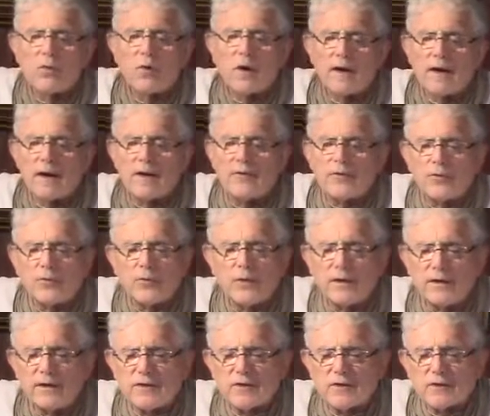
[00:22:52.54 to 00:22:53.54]
what other
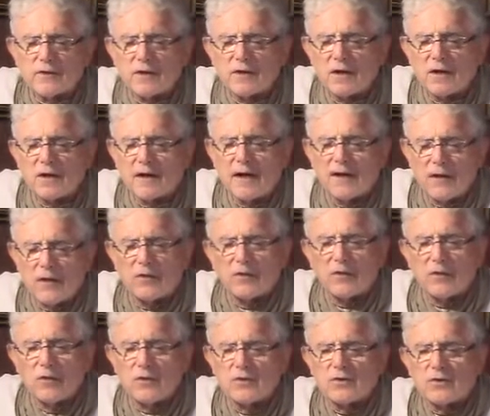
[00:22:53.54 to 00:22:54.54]
religious, in other
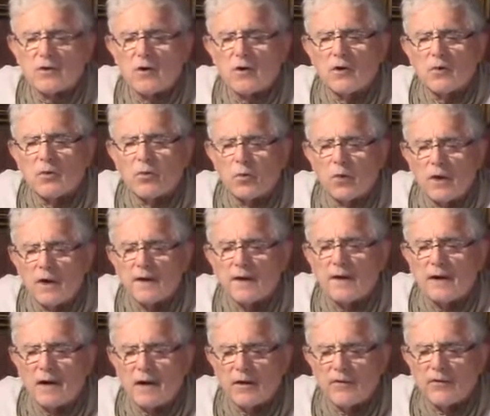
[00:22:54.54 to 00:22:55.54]
words,
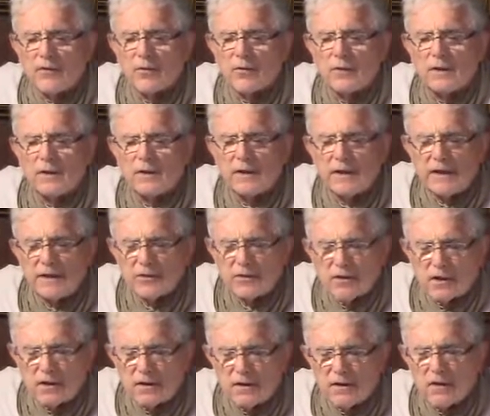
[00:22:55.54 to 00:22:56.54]
what other
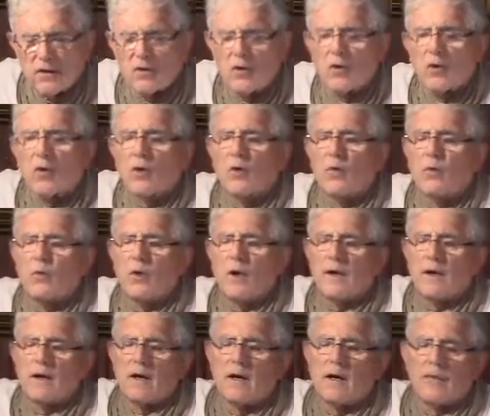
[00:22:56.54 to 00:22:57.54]
religion or
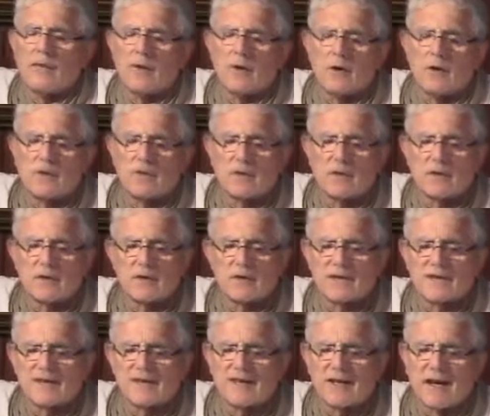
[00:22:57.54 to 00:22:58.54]
what other
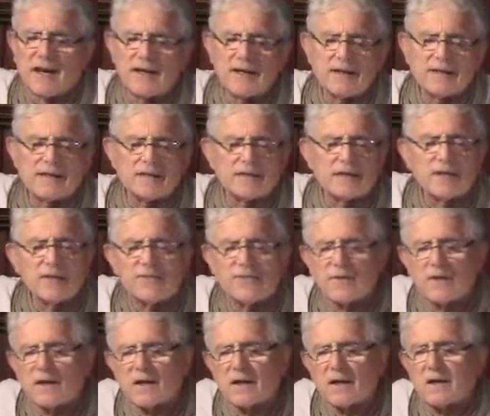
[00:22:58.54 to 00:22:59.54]

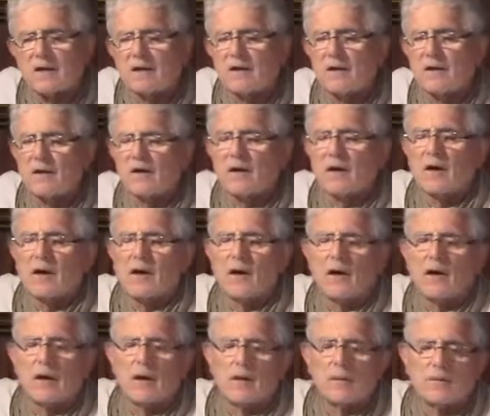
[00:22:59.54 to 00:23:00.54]
scientific
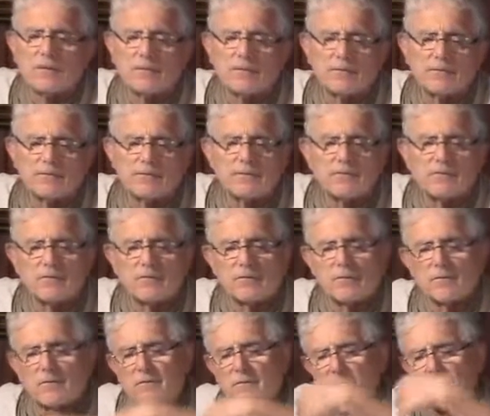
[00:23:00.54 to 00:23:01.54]

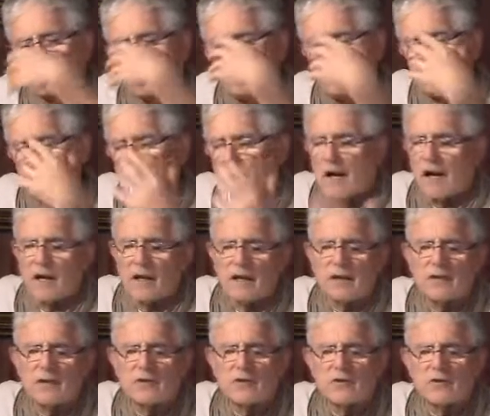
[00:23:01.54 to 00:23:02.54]

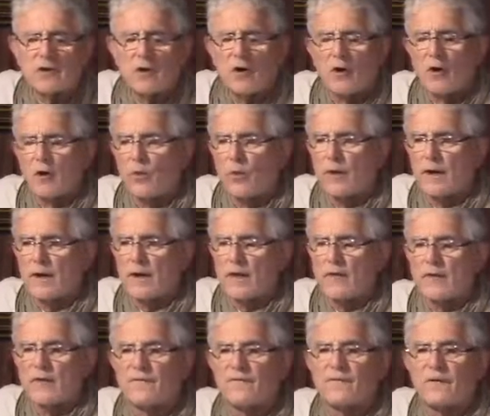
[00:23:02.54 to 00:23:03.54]
knowledge, or what
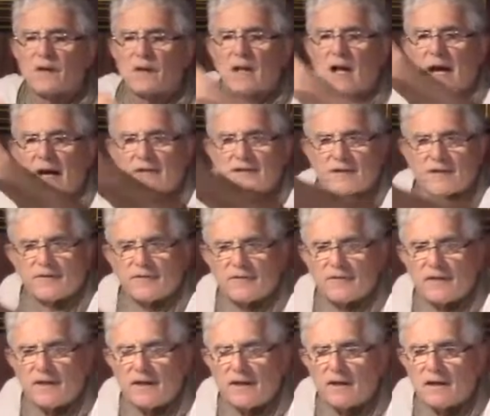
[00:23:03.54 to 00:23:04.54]
other
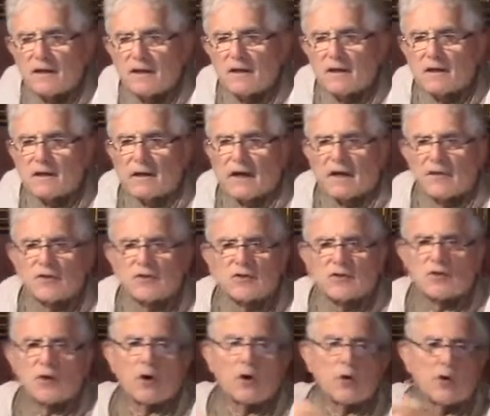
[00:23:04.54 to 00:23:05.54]
philosophy, like
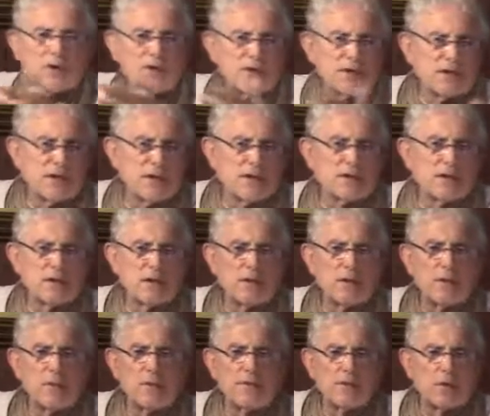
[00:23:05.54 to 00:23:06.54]

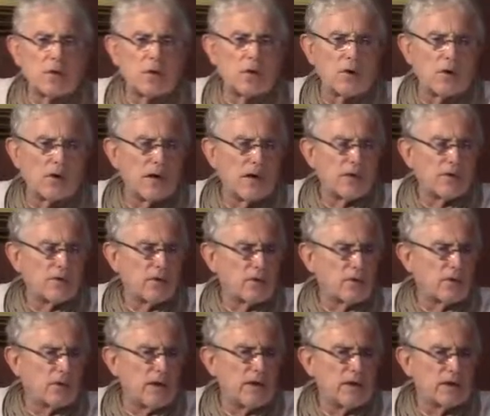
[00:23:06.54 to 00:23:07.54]
Stoicism or the
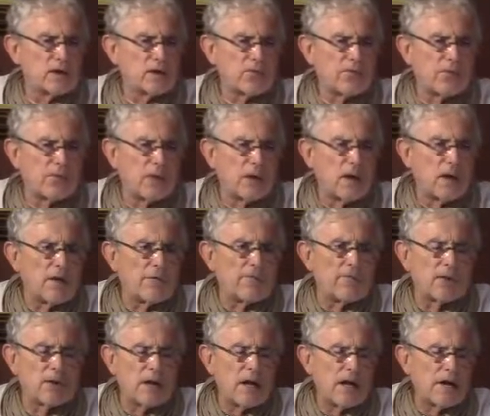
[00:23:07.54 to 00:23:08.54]
Greeks'
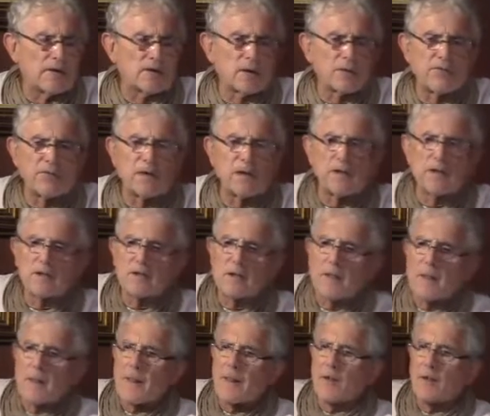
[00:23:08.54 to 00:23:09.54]
philosophies,
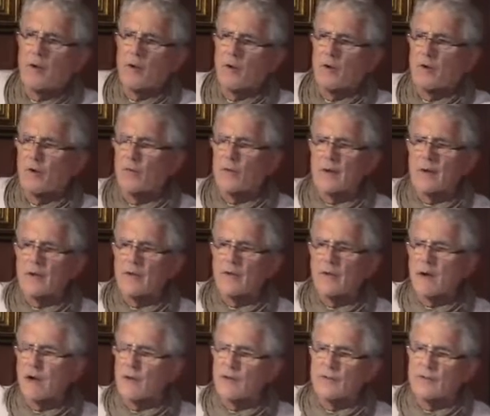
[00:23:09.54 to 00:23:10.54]
or what
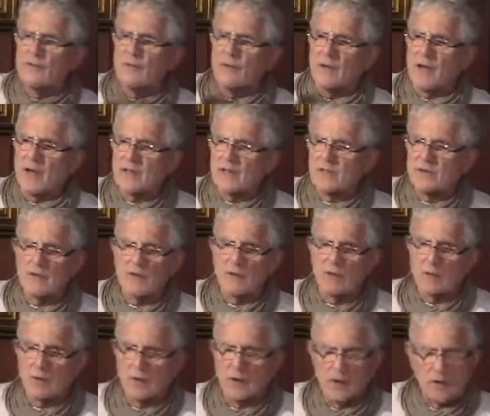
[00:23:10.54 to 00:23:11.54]
other philosophies,
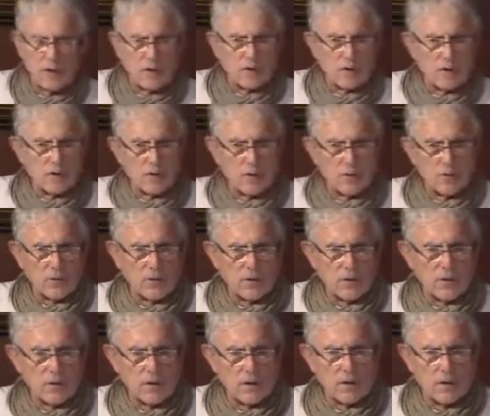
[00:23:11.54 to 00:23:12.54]
or you know,
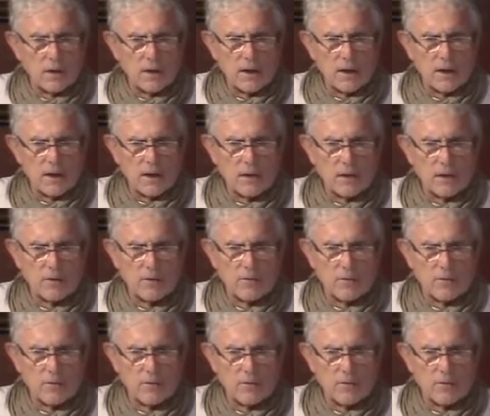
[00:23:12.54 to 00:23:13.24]
the